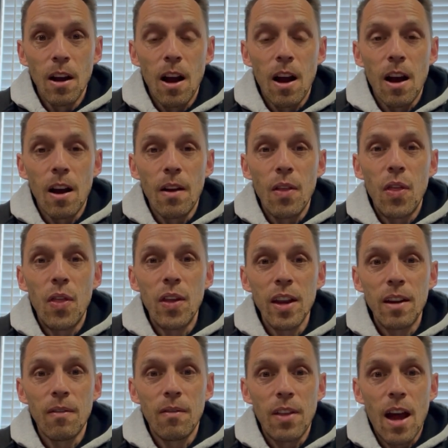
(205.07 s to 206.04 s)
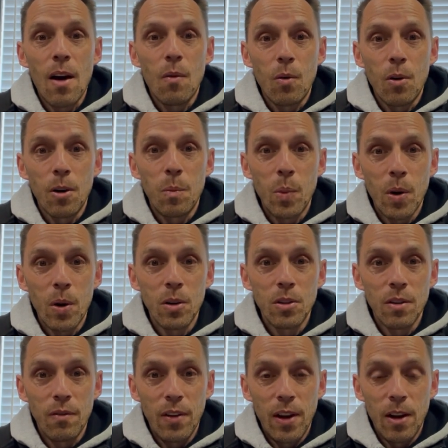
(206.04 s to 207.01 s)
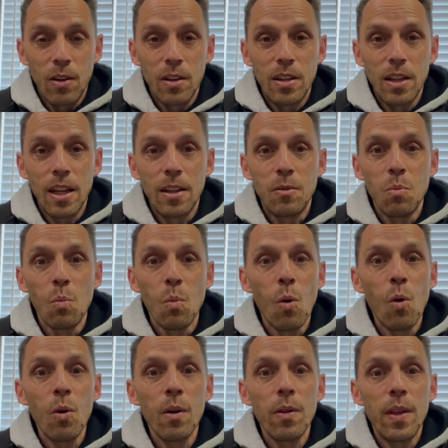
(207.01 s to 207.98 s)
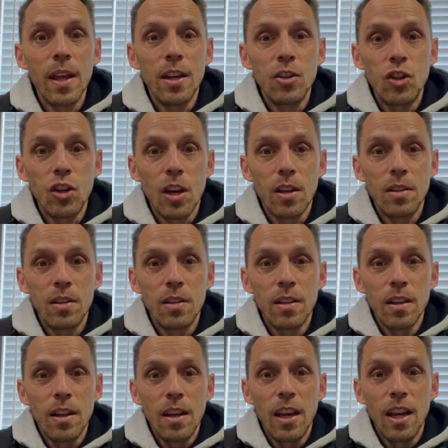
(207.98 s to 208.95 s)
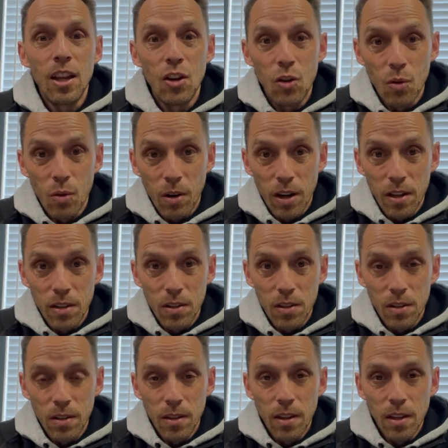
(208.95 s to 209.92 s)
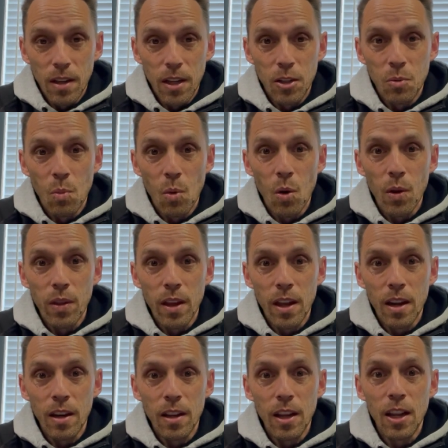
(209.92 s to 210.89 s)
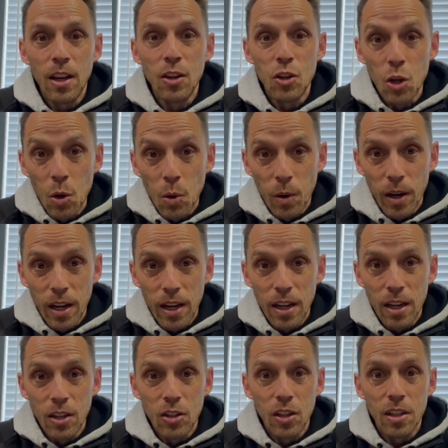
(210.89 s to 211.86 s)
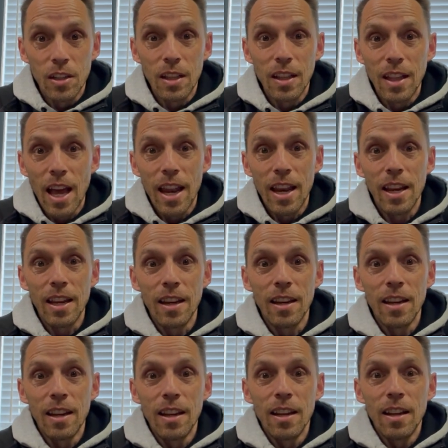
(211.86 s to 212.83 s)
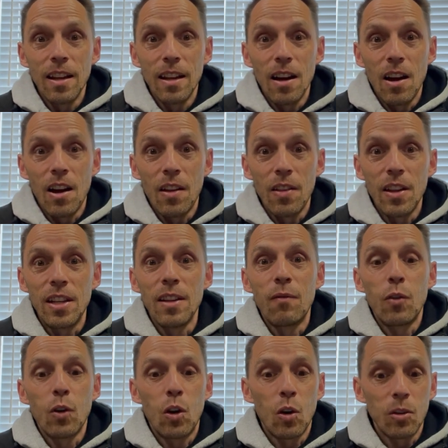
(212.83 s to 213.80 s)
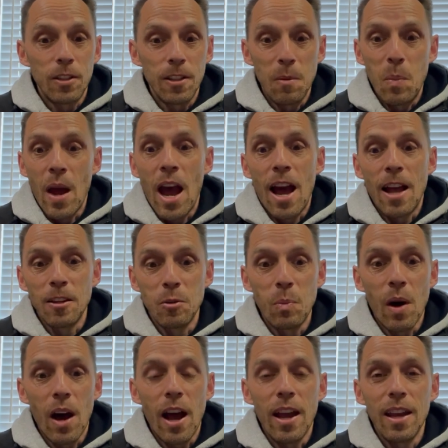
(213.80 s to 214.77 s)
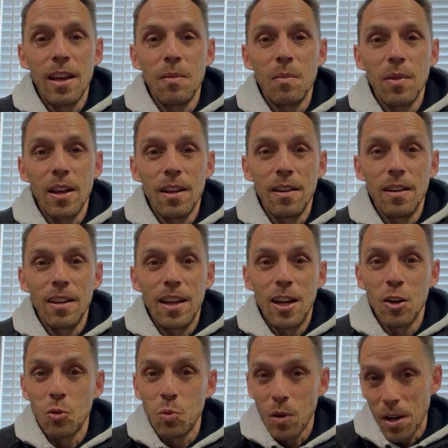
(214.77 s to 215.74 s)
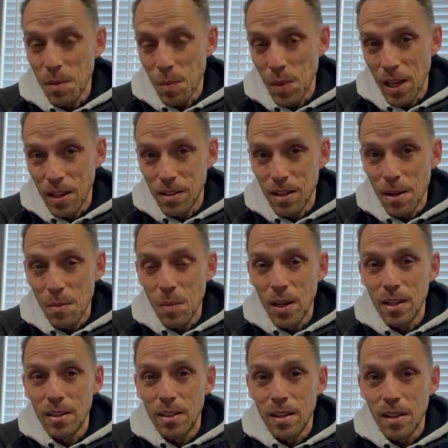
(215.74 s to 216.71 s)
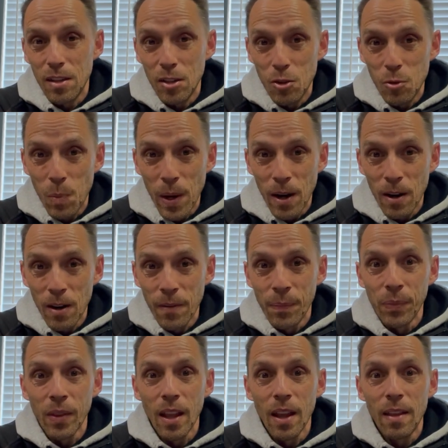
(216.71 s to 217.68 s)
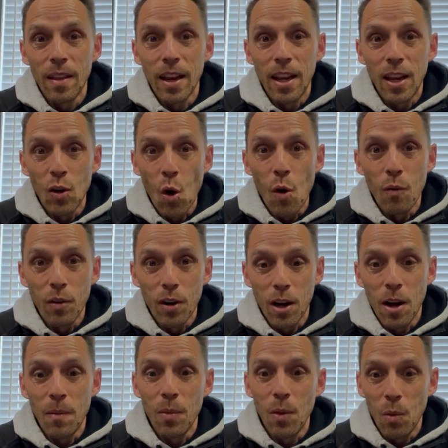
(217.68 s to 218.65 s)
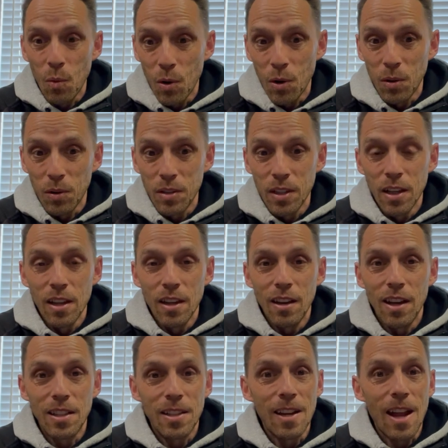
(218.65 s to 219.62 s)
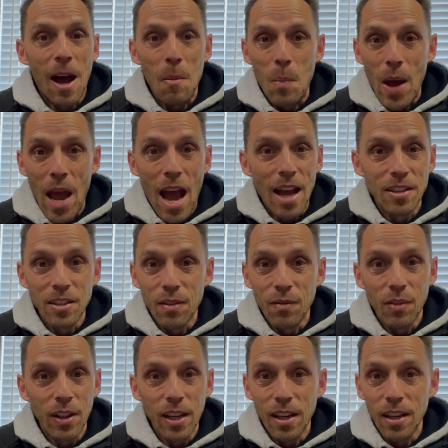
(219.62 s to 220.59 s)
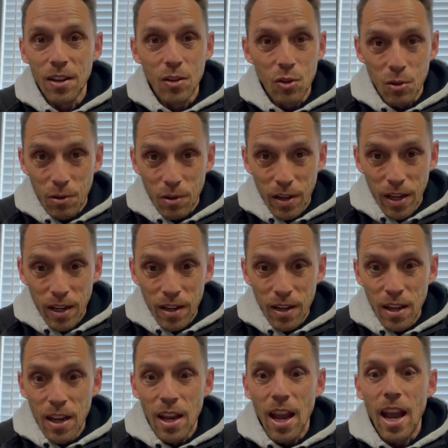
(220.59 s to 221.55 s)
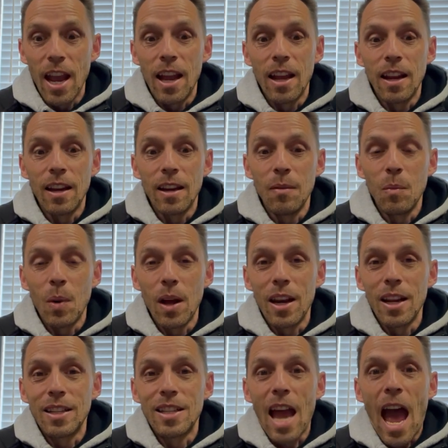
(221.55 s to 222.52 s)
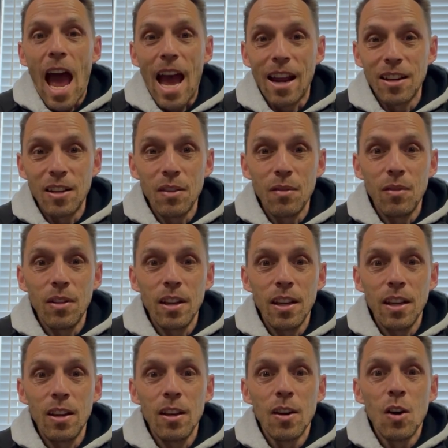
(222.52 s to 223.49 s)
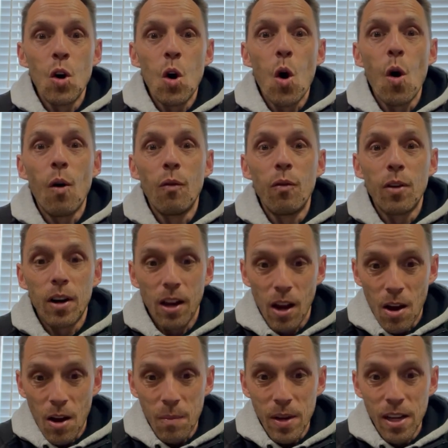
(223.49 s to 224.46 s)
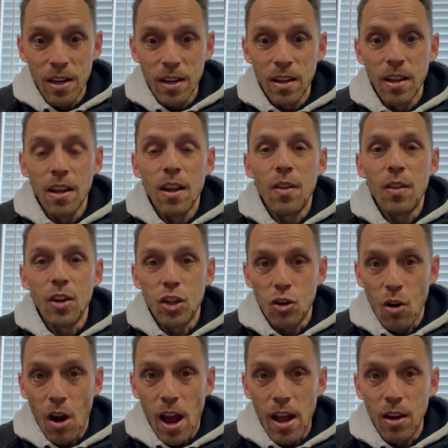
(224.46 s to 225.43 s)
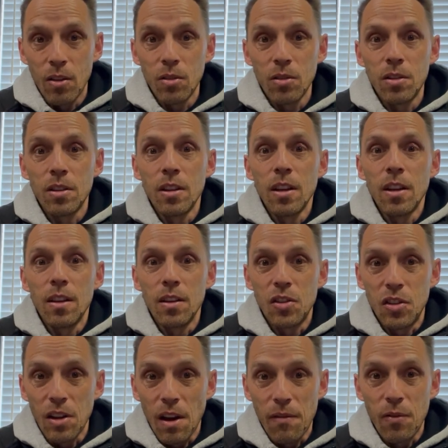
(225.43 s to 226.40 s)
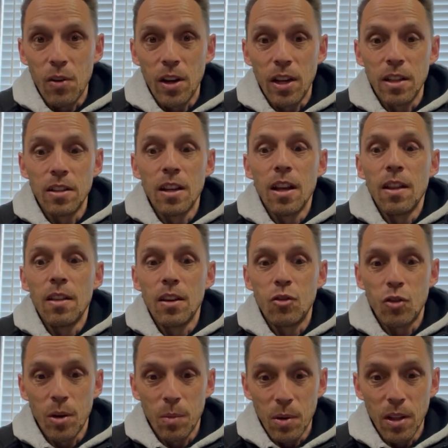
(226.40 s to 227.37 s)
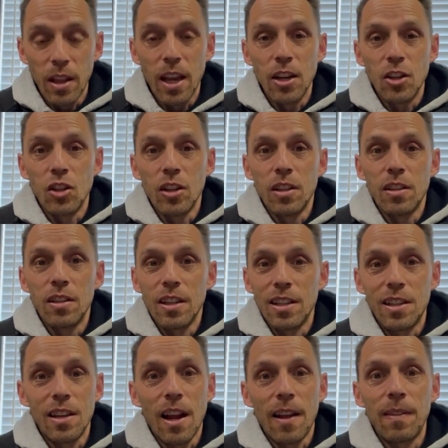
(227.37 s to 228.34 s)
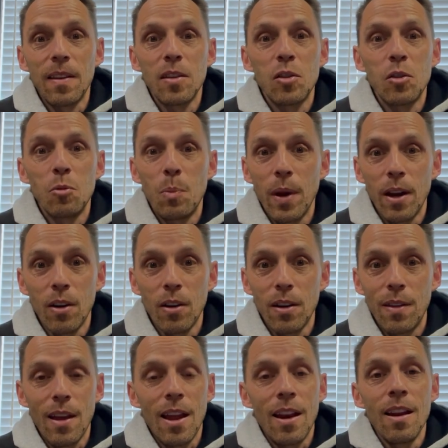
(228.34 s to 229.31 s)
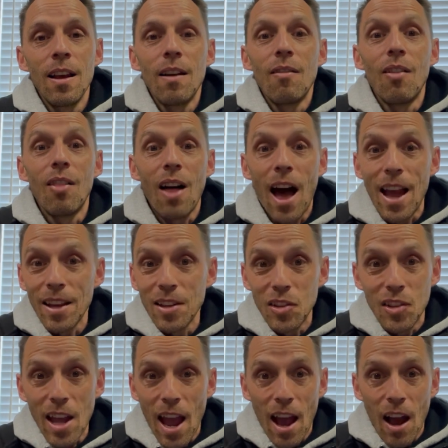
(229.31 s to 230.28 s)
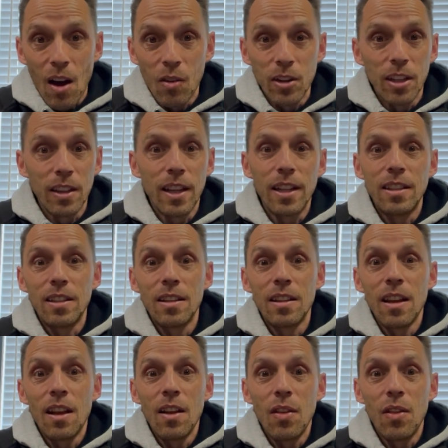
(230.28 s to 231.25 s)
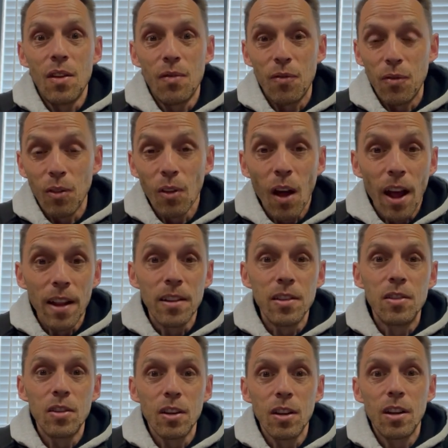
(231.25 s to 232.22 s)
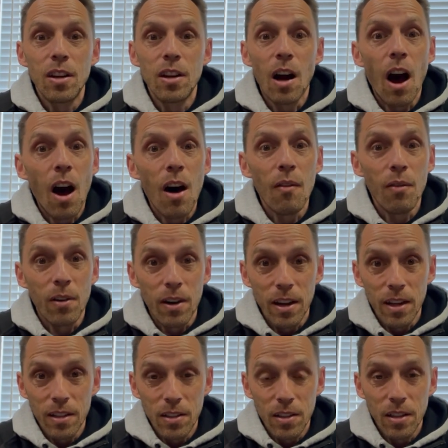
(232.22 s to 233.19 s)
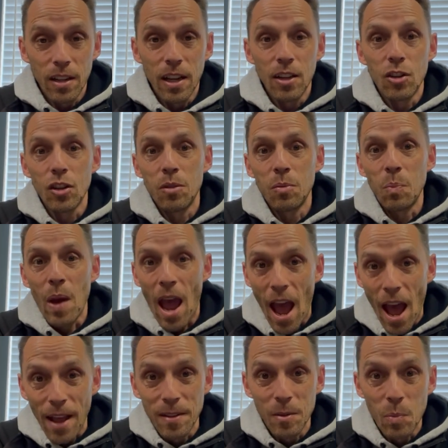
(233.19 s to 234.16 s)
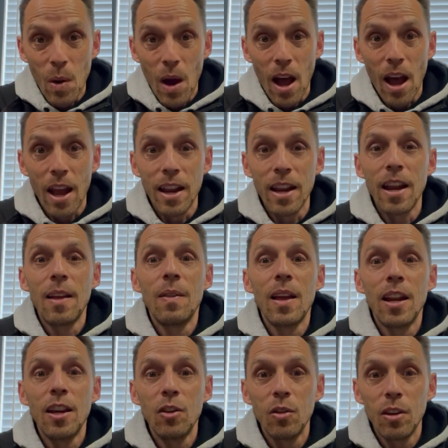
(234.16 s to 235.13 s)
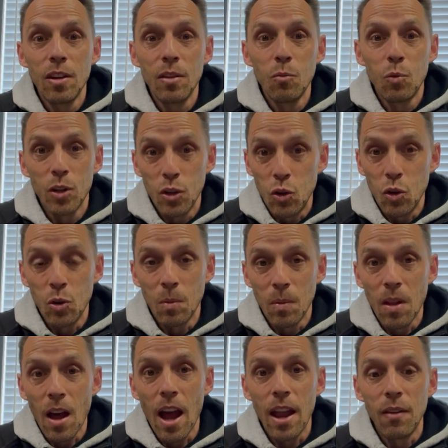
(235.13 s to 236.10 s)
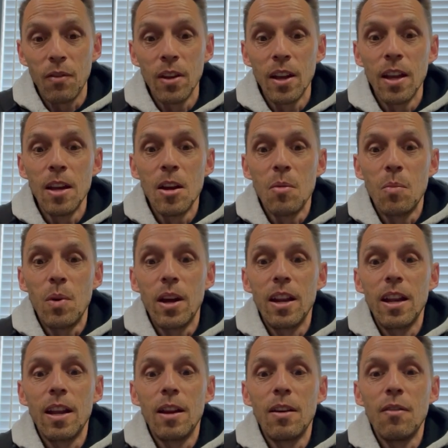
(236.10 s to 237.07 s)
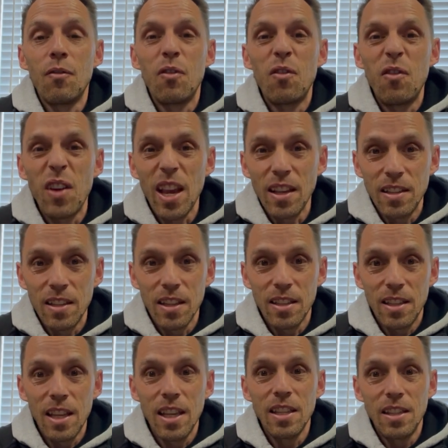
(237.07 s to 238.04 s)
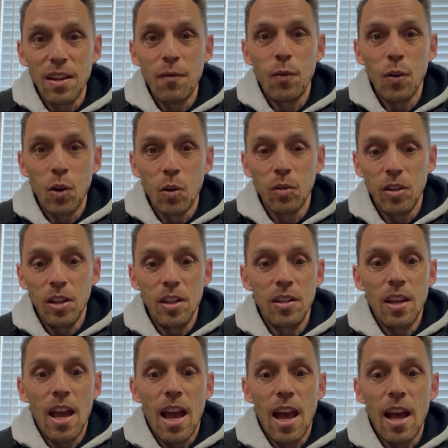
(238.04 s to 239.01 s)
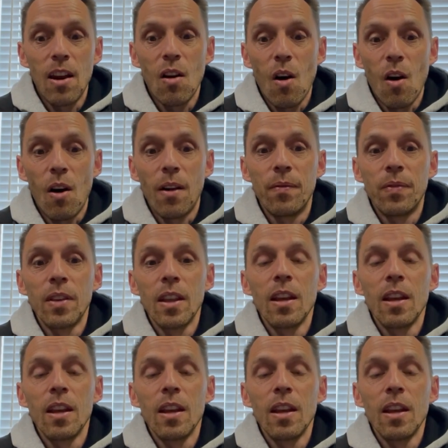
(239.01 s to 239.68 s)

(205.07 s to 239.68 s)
Uh, think of that word, perseverance. It's more than just endurance. It's more than enduring and just letting uh, the difficulty pass by. It, it, here's what it means. It means the spirit that can overcome the world. It's not passively enduring, and but it's actively overcoming the trials, the sufferings, the tribulations. It's not the spirit that lies down and lets the floods cover it and just pass by and then you resume life but it faces these difficulties head on